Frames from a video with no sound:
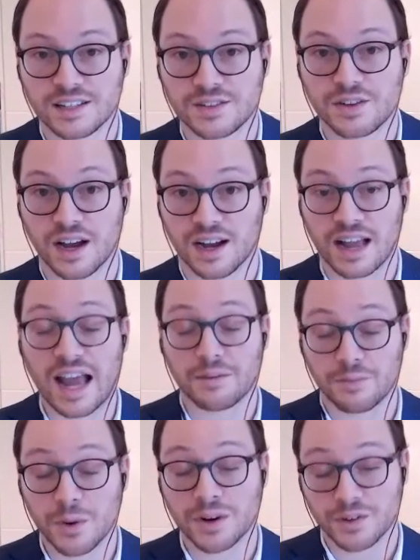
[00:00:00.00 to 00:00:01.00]
and
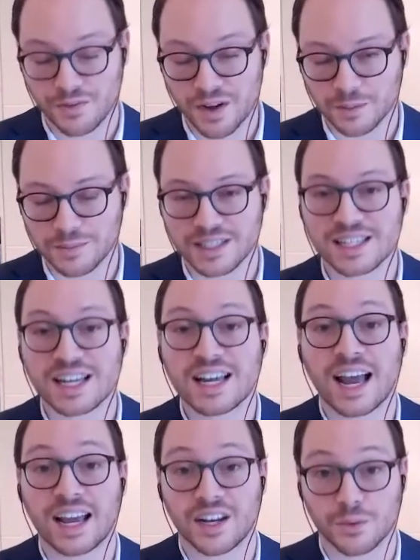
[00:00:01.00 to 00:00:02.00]

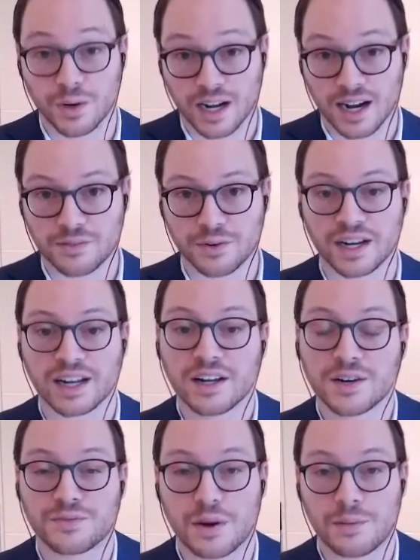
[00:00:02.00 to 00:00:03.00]
a recovery
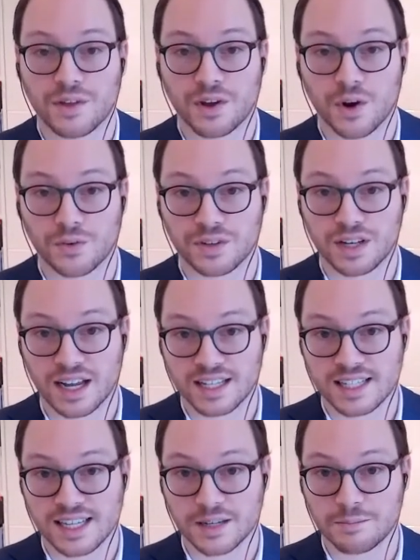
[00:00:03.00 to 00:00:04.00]
from the
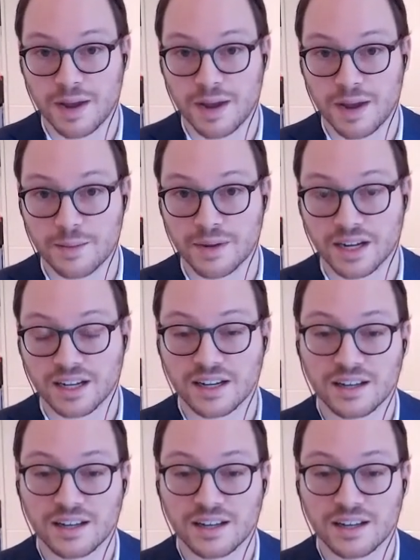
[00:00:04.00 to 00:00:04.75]
COVID-19 pandemic.